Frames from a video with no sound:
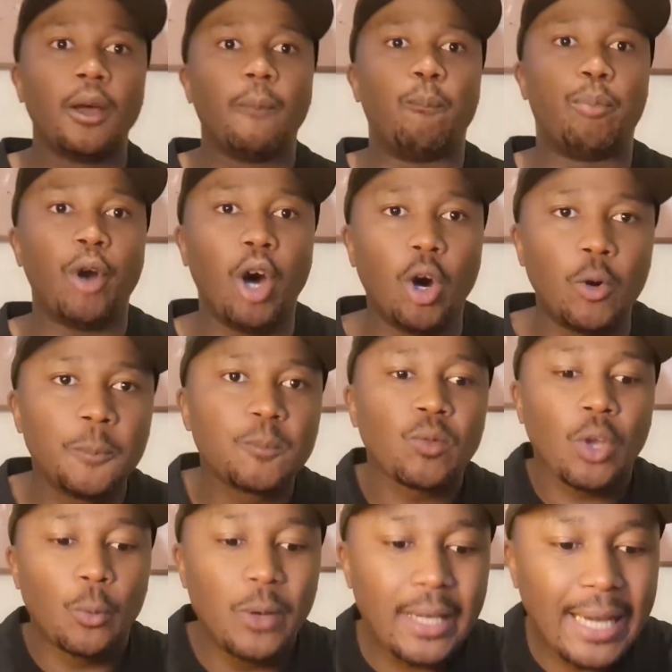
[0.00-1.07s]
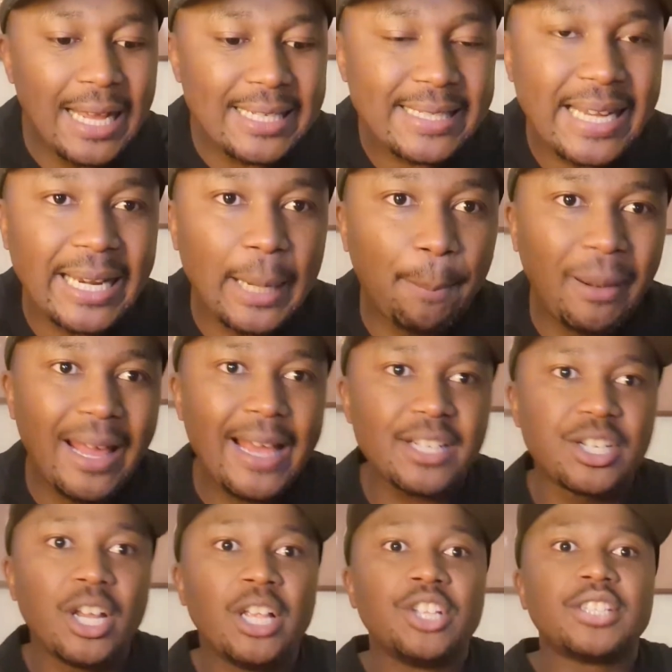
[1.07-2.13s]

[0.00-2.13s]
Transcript: Bro, we can't sign the players.